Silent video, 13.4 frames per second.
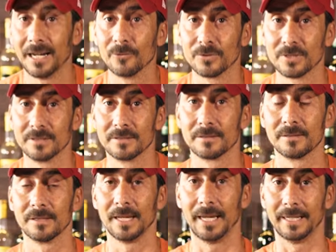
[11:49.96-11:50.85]
ounces.
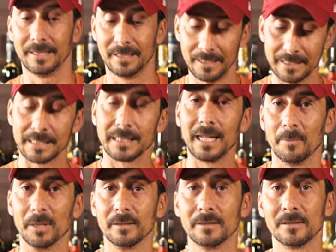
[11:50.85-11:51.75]
And this
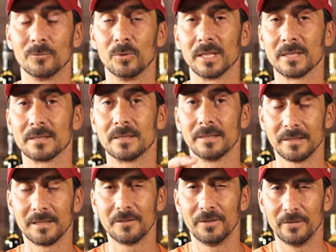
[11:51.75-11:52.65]
lemon was
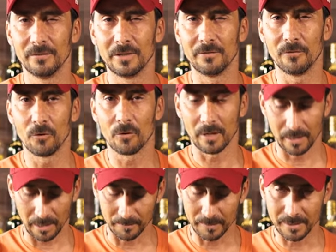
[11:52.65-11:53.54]
154
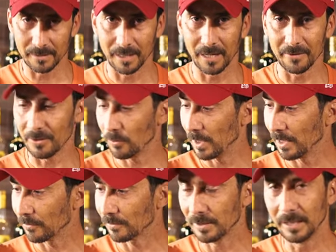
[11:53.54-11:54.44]
grams, the other
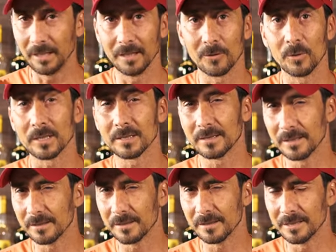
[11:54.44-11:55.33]
one here was
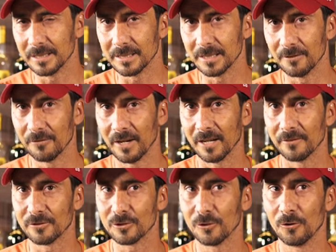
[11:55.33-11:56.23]

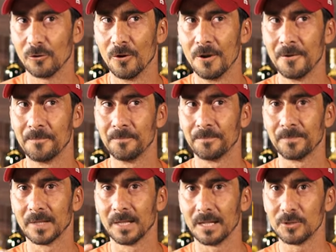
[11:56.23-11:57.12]
165. So
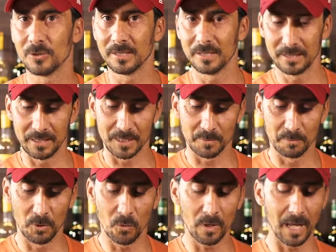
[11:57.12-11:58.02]
as you can see,
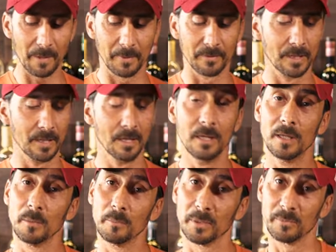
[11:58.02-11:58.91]
small lemon,
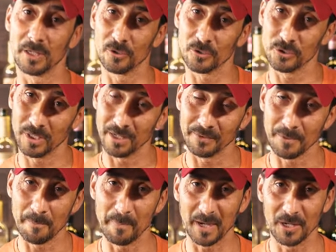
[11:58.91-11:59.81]
but because you have
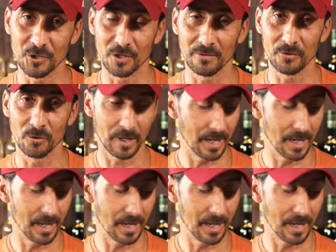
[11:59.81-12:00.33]
the pressure of your